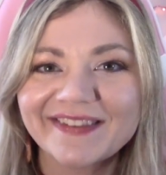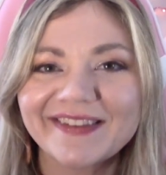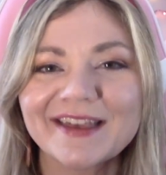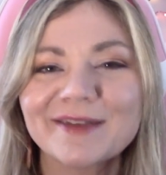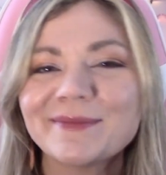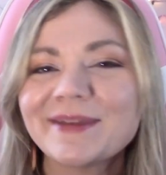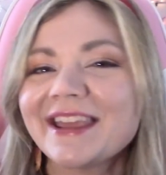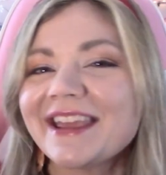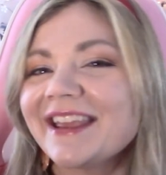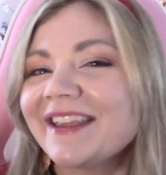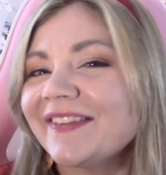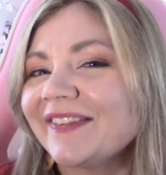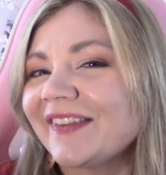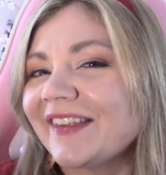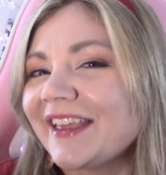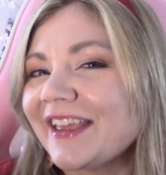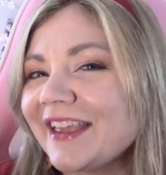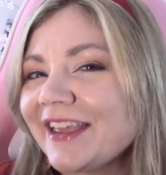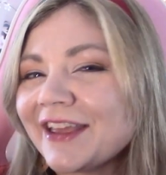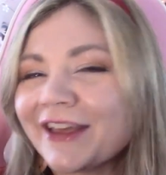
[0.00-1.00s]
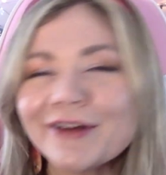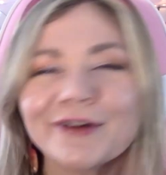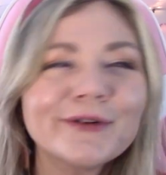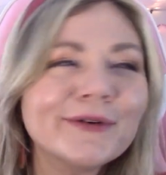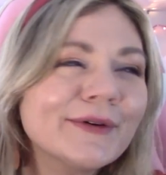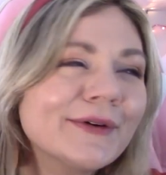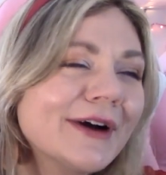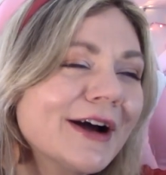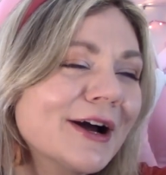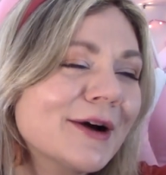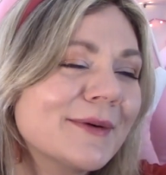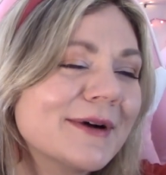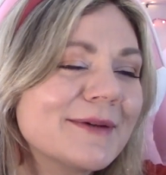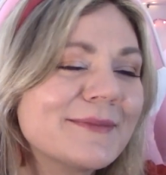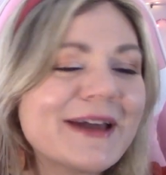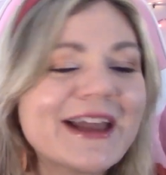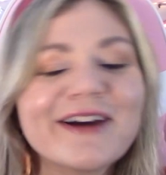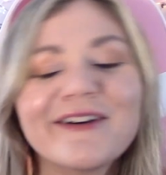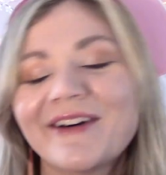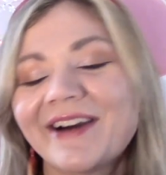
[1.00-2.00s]
That means you are one of
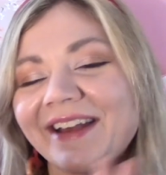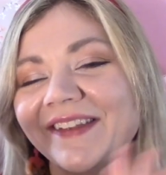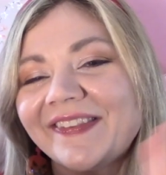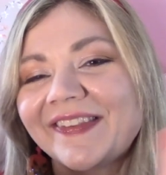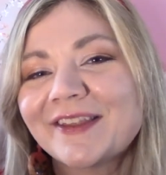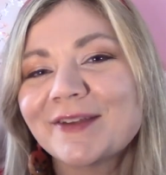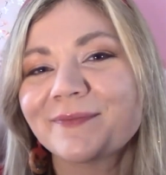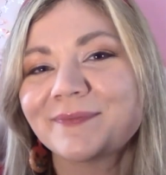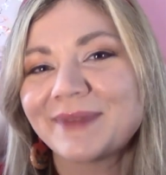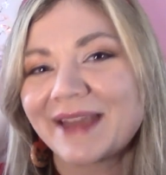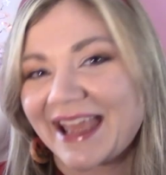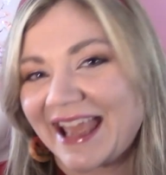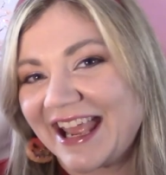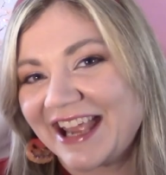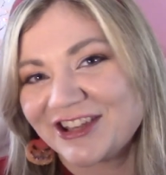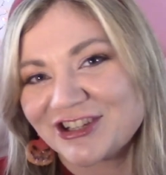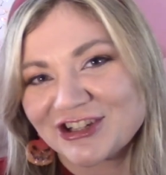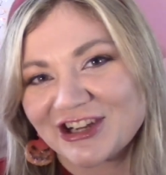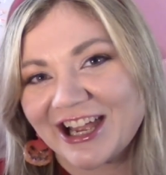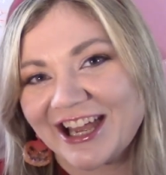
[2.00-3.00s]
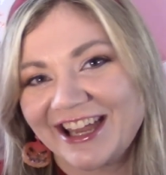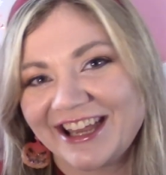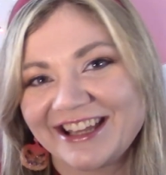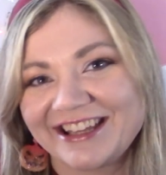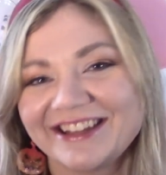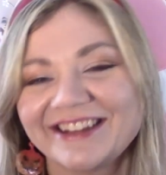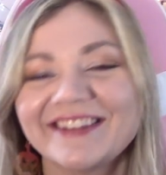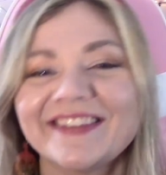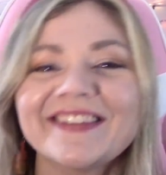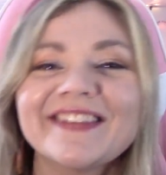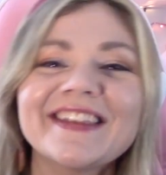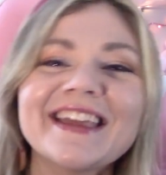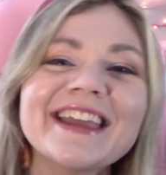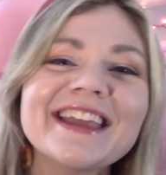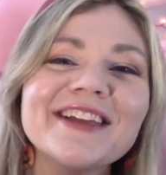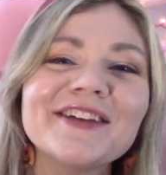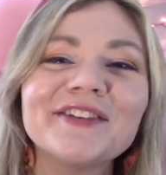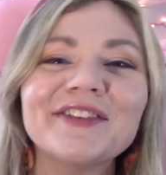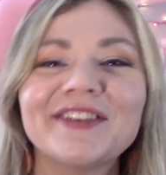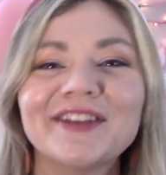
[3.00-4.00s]
my awesome patrons. Thank
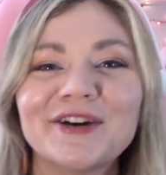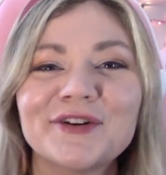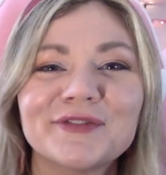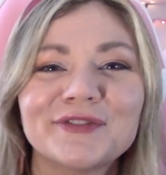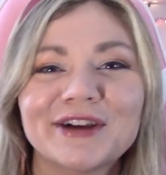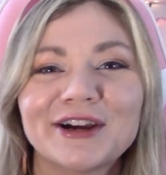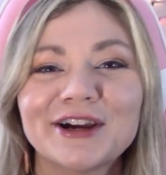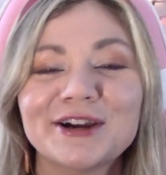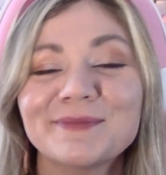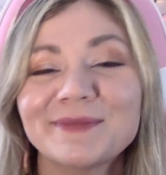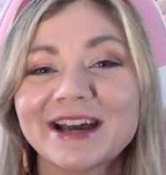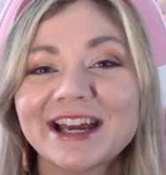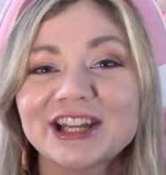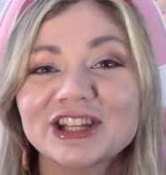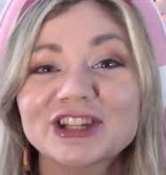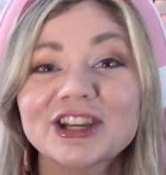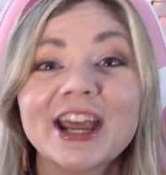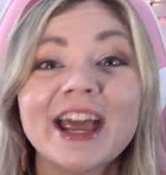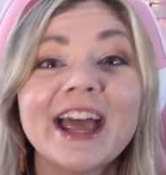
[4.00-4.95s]
you so very much.